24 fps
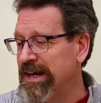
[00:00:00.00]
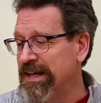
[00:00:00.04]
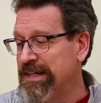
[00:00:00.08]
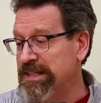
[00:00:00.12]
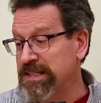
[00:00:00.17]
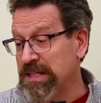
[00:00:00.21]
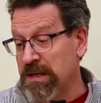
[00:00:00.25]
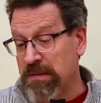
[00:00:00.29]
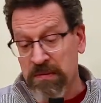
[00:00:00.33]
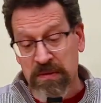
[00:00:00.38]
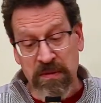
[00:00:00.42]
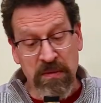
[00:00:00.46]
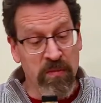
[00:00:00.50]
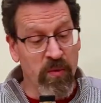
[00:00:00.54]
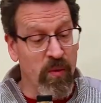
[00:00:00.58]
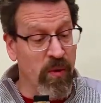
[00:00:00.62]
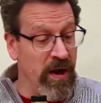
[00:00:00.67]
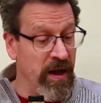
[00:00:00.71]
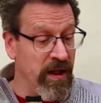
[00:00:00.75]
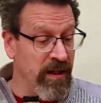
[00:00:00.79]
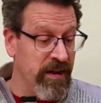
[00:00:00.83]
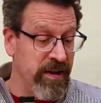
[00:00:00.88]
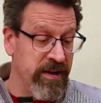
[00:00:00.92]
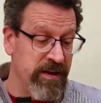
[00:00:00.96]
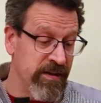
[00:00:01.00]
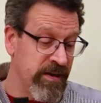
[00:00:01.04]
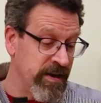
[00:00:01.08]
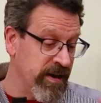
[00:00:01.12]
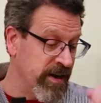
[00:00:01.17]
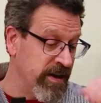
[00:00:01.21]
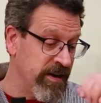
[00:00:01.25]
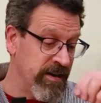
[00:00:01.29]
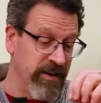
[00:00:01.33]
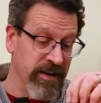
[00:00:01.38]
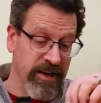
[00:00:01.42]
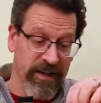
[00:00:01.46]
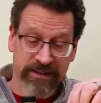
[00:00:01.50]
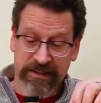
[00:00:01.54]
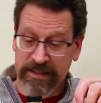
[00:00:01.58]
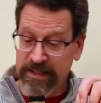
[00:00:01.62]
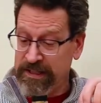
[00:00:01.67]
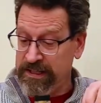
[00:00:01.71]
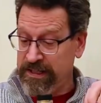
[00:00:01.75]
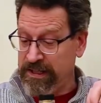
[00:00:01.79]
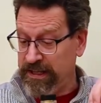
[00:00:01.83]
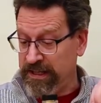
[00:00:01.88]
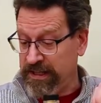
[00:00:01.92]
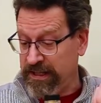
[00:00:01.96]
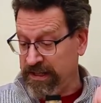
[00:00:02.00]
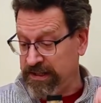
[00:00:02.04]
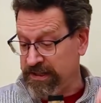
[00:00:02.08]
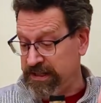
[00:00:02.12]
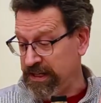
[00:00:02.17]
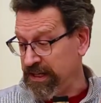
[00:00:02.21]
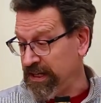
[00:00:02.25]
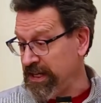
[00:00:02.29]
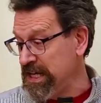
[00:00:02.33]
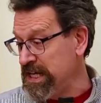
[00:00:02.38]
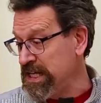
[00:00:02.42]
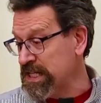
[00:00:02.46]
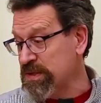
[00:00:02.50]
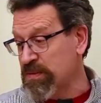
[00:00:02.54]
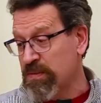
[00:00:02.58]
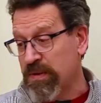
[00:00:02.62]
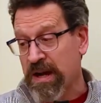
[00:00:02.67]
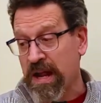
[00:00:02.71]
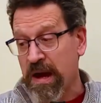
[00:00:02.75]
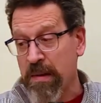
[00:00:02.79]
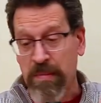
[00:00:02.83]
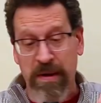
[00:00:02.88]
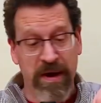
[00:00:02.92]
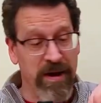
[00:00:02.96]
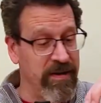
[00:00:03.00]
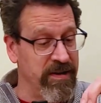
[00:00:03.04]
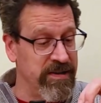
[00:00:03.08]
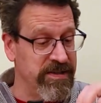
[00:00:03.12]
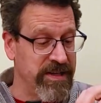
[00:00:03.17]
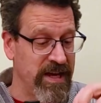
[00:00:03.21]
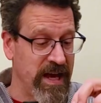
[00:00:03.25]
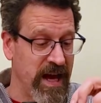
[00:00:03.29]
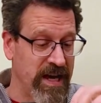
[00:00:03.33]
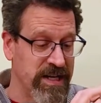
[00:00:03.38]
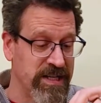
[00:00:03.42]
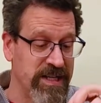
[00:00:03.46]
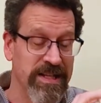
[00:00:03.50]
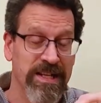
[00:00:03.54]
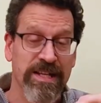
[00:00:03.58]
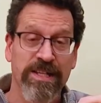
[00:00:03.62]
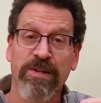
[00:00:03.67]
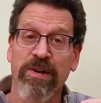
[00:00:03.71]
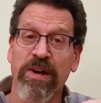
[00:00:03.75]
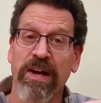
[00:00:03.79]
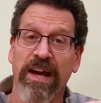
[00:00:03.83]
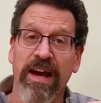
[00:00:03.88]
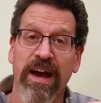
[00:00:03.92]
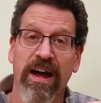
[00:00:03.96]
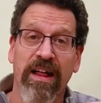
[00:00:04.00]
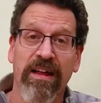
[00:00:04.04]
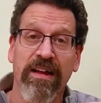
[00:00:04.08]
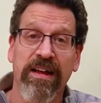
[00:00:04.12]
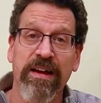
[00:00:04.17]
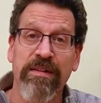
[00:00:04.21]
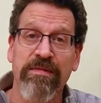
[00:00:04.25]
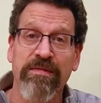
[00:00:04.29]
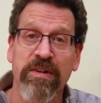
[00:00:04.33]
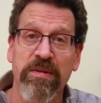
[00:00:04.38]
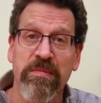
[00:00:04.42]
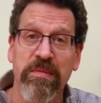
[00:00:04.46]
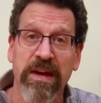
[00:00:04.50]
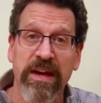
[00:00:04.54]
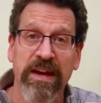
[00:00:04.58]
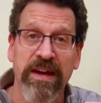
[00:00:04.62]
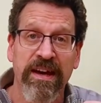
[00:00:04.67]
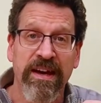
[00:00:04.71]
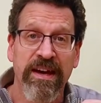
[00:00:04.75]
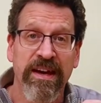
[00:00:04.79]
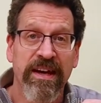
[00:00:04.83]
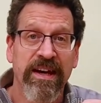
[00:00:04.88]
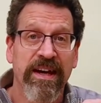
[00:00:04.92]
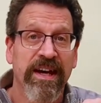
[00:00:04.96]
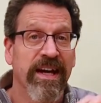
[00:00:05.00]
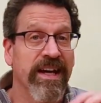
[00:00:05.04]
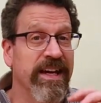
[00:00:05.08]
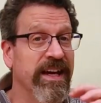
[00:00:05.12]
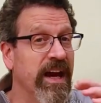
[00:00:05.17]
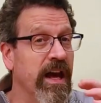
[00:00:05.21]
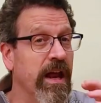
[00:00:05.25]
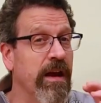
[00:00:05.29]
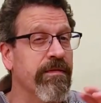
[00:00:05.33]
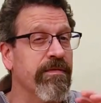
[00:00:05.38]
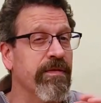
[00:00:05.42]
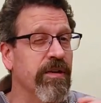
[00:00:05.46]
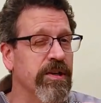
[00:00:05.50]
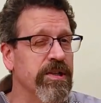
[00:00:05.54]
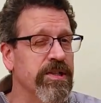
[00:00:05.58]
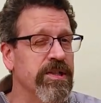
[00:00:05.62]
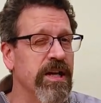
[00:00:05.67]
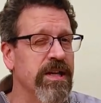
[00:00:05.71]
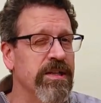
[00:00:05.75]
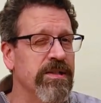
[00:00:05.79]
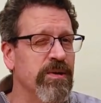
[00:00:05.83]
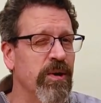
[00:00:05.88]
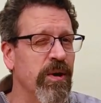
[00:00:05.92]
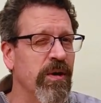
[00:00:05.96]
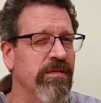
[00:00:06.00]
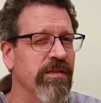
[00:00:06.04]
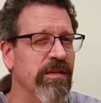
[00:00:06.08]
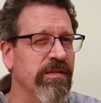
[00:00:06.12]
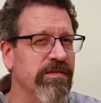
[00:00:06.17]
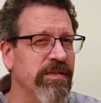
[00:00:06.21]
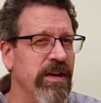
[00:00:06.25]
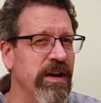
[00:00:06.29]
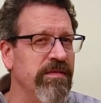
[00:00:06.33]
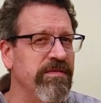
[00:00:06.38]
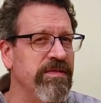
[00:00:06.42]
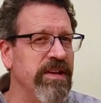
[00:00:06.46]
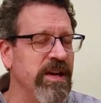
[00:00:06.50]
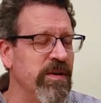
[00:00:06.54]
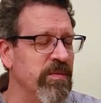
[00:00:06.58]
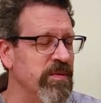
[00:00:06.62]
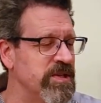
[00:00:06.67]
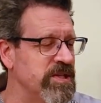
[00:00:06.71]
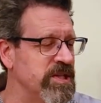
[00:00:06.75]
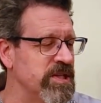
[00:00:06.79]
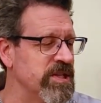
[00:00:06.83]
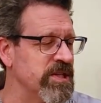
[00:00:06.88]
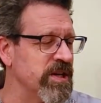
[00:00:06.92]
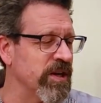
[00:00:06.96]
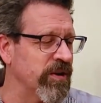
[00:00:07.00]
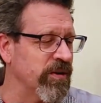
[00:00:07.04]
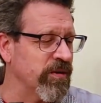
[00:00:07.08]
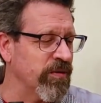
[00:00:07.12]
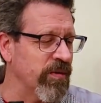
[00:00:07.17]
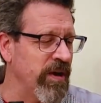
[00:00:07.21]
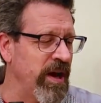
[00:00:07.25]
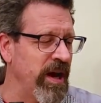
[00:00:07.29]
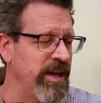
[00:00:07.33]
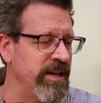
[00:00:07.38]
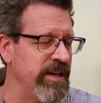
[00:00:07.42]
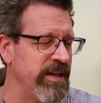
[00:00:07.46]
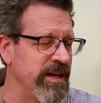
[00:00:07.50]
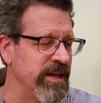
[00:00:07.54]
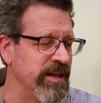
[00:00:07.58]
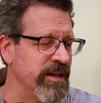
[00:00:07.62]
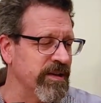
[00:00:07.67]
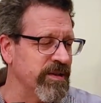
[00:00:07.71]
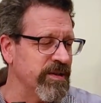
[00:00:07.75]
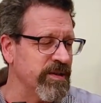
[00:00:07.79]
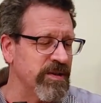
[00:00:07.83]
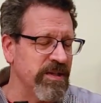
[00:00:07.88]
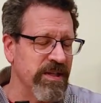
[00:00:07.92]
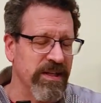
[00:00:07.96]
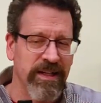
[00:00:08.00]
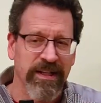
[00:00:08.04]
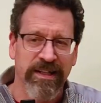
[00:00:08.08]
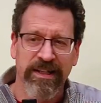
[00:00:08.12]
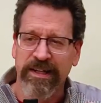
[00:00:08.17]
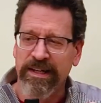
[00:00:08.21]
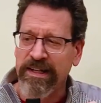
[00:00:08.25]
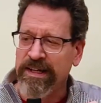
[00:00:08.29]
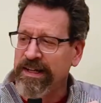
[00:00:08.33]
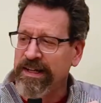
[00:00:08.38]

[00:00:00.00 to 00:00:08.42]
Some of them well under 100. Like the least one up here is actually this Craigellachie for me. Get it for just over 50, which is a great deal still.